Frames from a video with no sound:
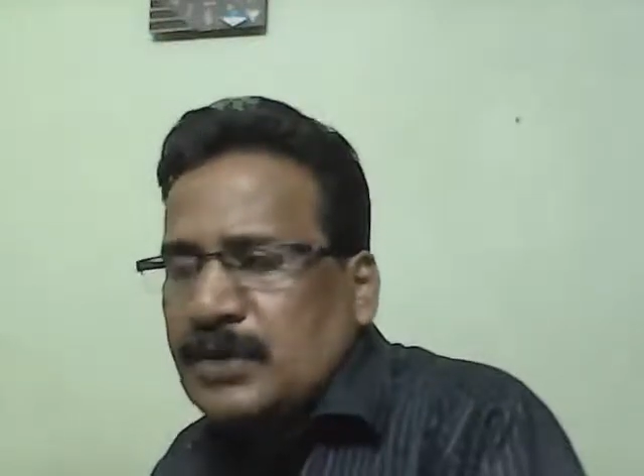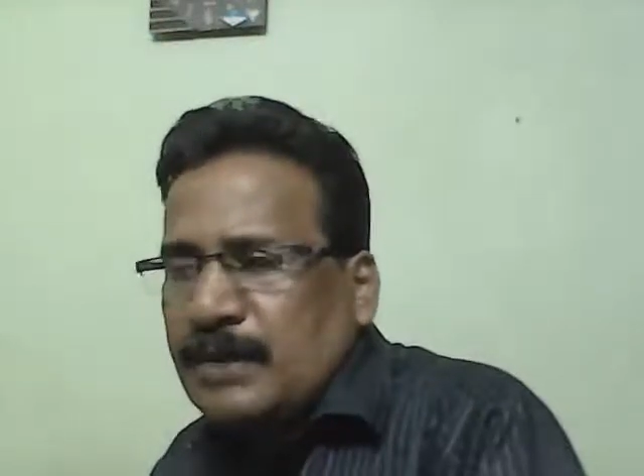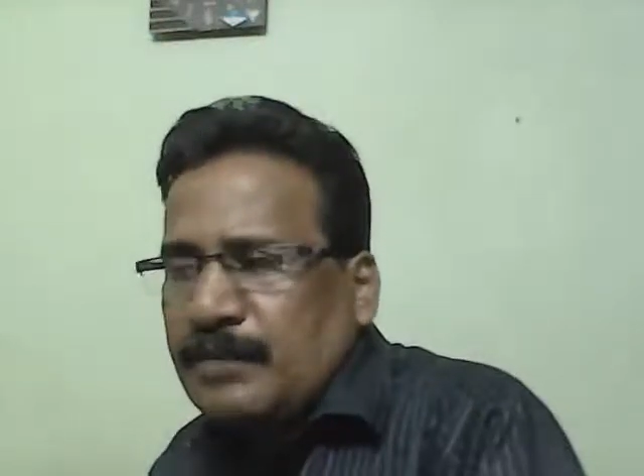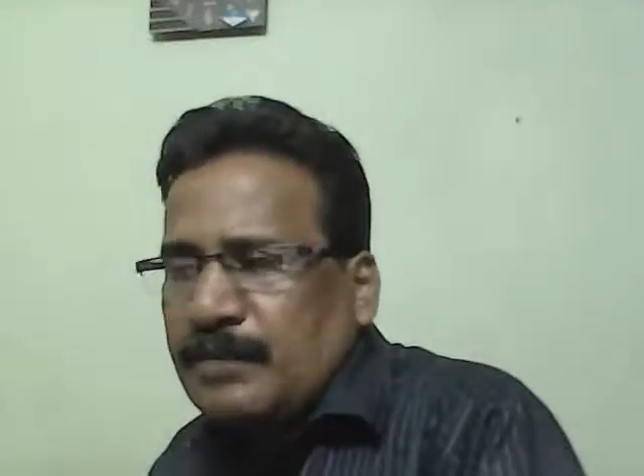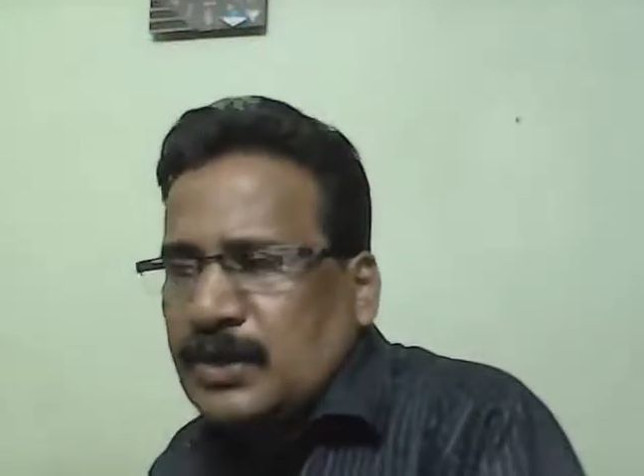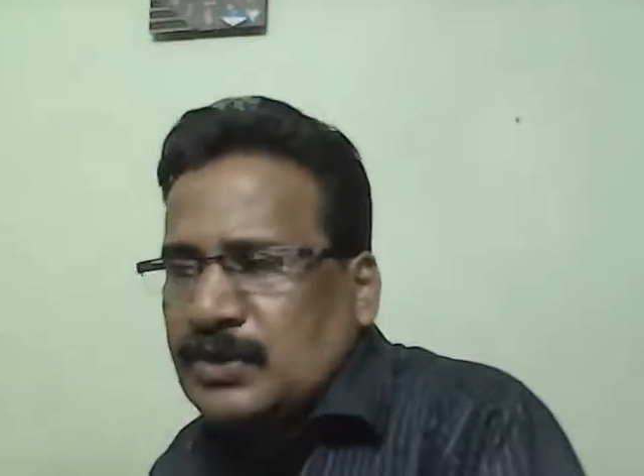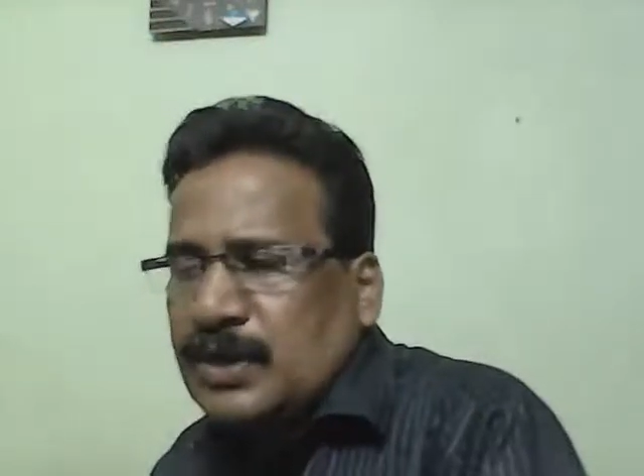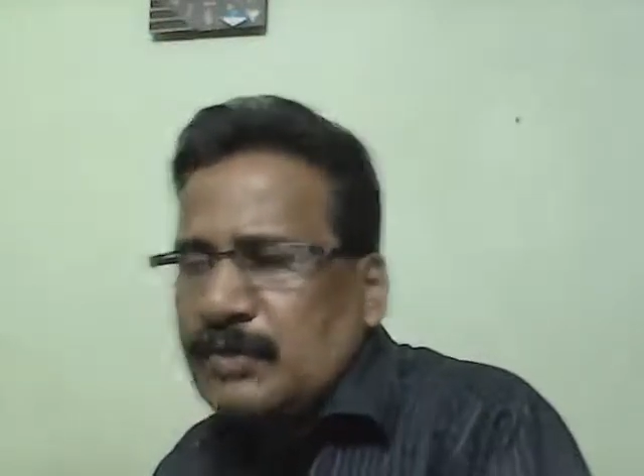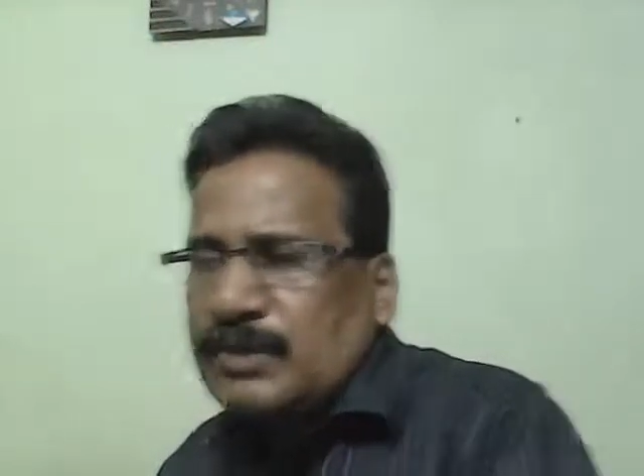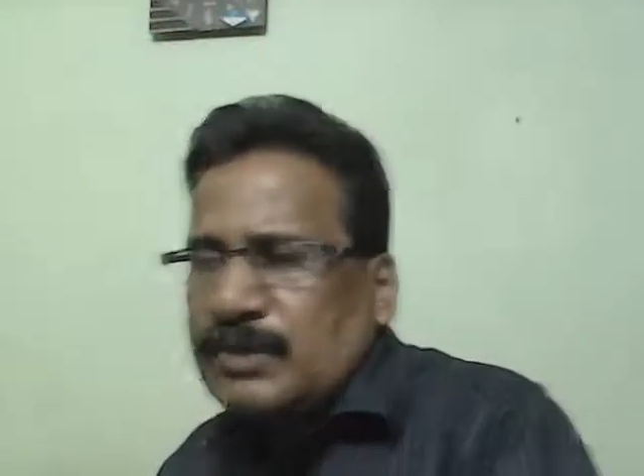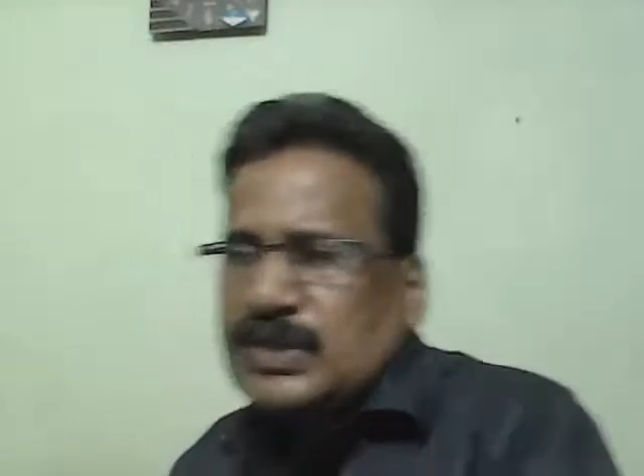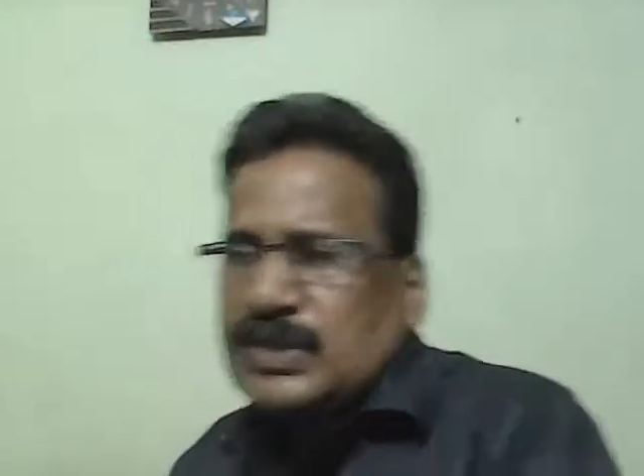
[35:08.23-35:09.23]
3 plus 3,
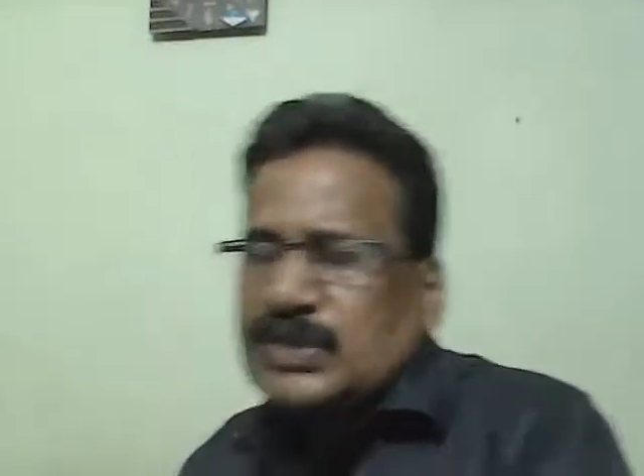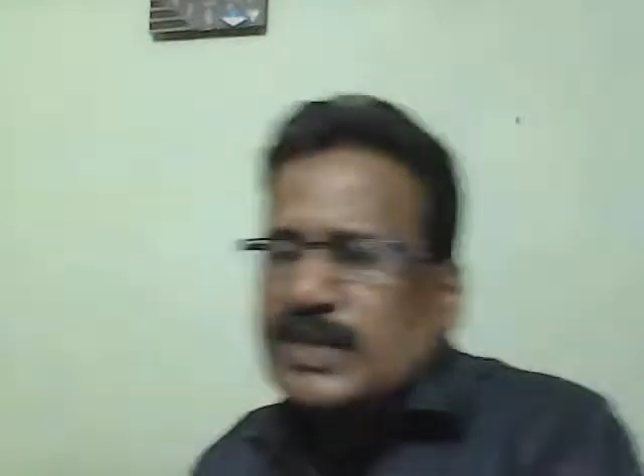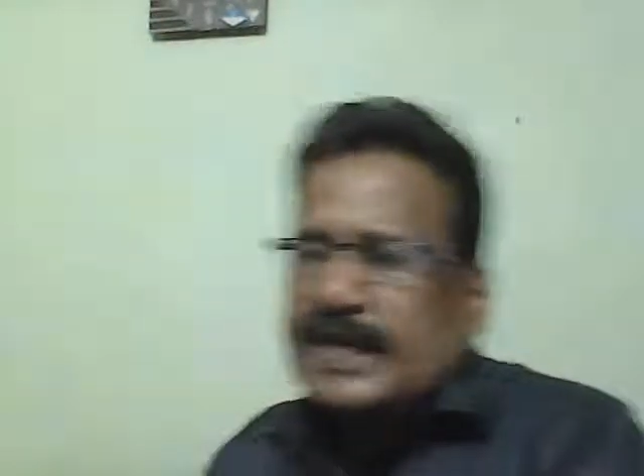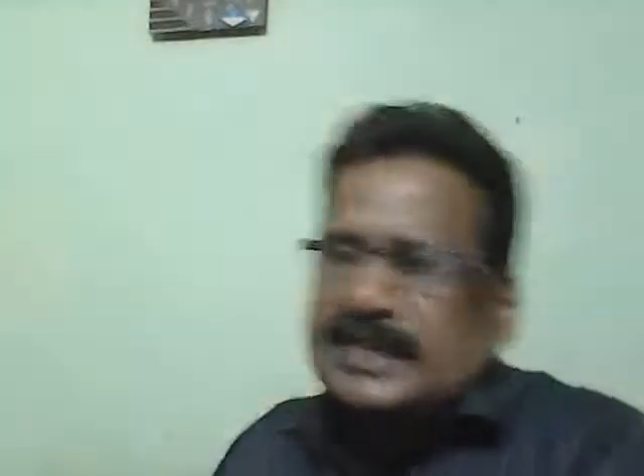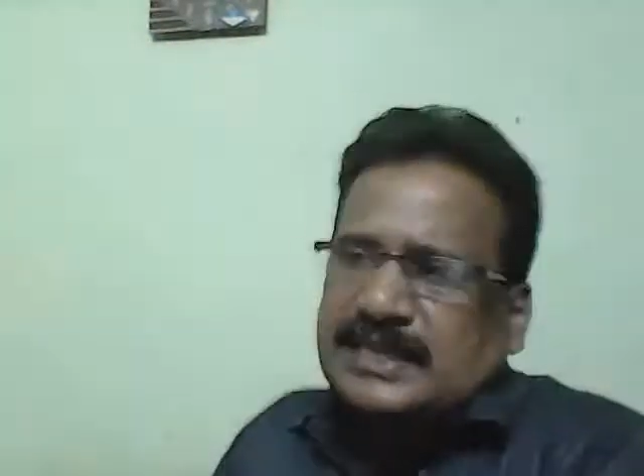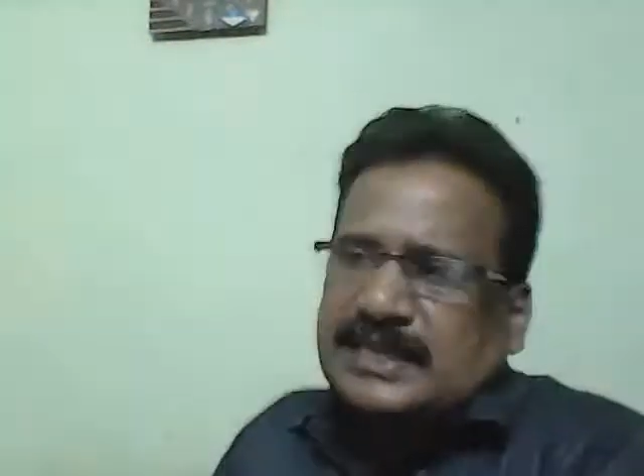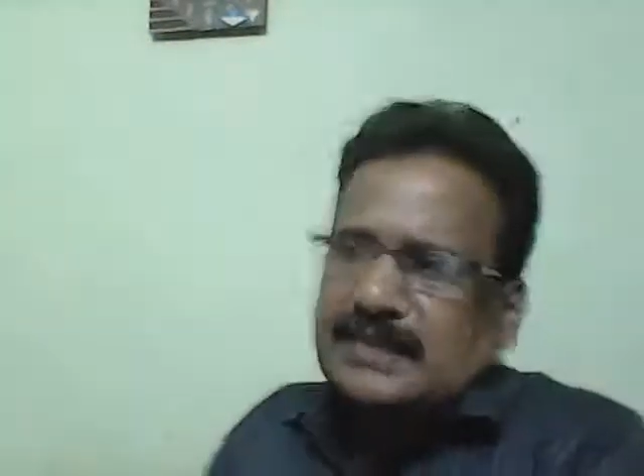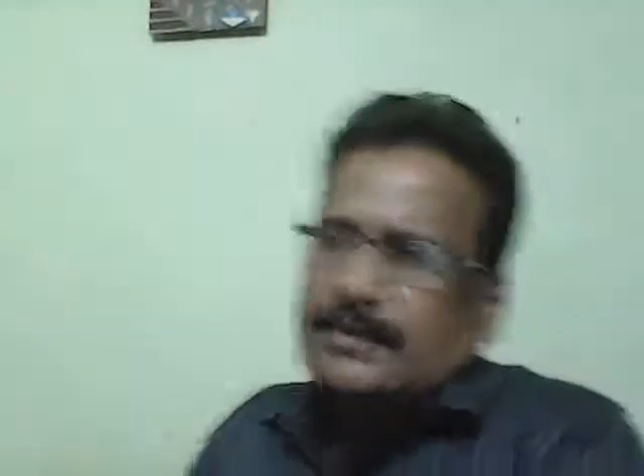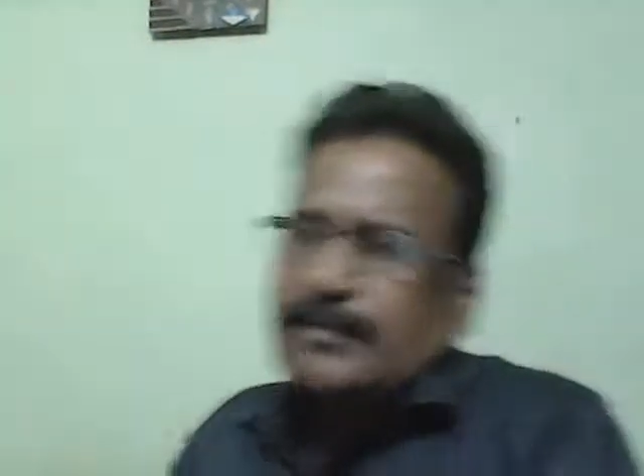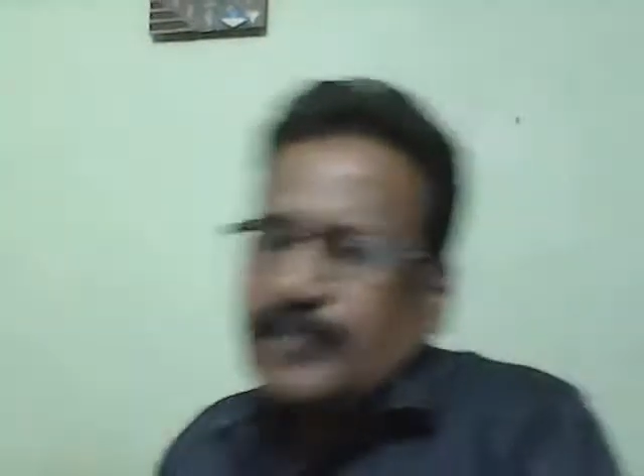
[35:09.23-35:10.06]
which is 6.